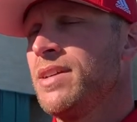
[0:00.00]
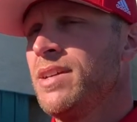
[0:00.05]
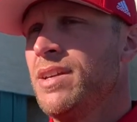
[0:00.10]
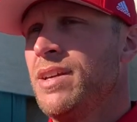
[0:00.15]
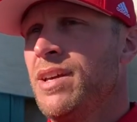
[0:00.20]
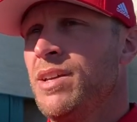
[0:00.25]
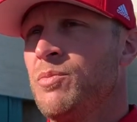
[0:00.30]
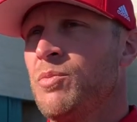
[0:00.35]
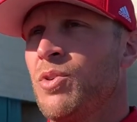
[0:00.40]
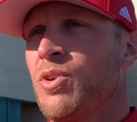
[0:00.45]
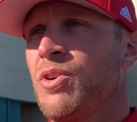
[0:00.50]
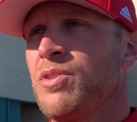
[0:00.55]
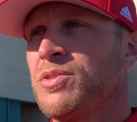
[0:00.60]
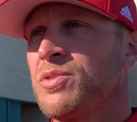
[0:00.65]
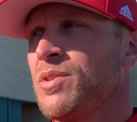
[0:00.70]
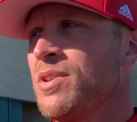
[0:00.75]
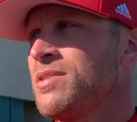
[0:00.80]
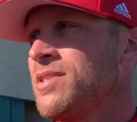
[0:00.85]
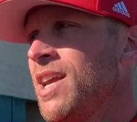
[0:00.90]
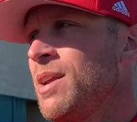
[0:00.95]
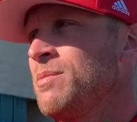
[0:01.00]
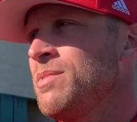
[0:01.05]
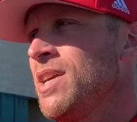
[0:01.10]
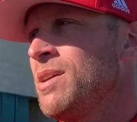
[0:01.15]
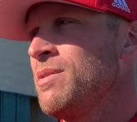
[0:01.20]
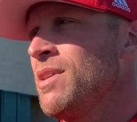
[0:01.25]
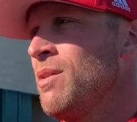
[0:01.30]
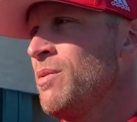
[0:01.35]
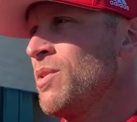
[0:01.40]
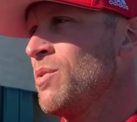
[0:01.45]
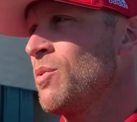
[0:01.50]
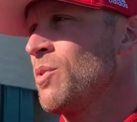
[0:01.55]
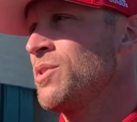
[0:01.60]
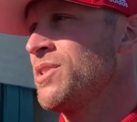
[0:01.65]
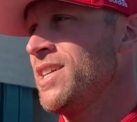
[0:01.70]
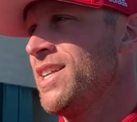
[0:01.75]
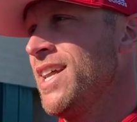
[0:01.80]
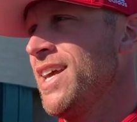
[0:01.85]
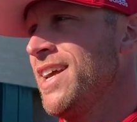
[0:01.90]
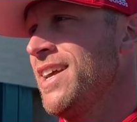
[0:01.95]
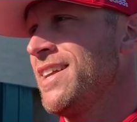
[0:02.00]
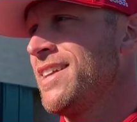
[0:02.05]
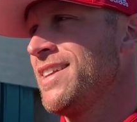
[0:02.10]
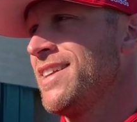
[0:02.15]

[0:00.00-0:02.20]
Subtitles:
and we're also the same team that we were today.